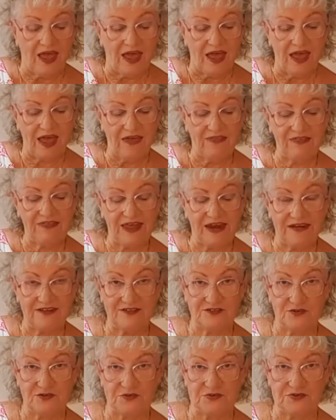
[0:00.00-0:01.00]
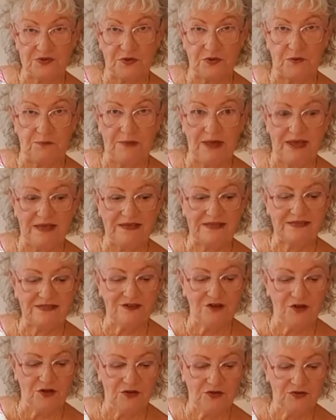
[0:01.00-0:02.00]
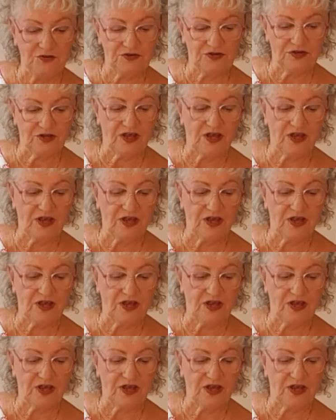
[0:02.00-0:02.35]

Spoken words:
And that is also a base note.